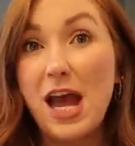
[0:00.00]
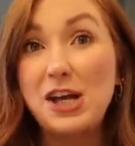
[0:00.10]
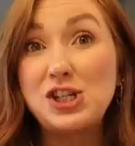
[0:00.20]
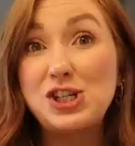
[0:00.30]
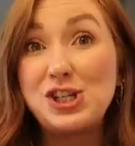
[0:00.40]

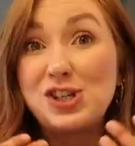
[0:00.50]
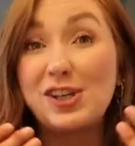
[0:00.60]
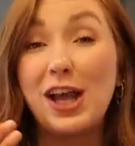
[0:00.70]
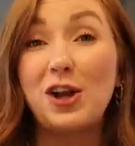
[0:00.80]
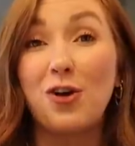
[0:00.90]
and she just
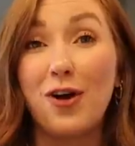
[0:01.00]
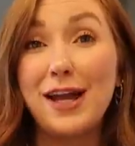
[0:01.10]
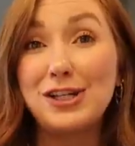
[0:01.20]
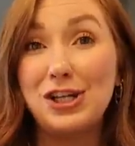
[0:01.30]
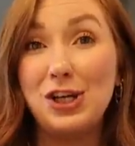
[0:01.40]
like
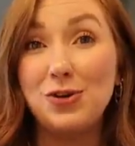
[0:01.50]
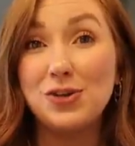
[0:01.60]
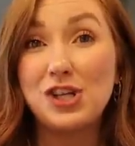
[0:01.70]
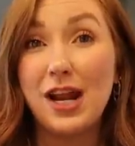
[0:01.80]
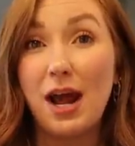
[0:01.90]
grinned
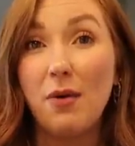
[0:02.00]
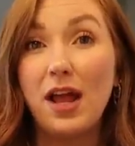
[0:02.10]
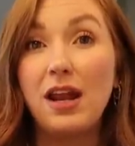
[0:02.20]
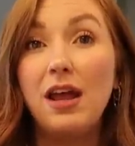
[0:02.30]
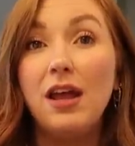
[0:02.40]
huge. And I went,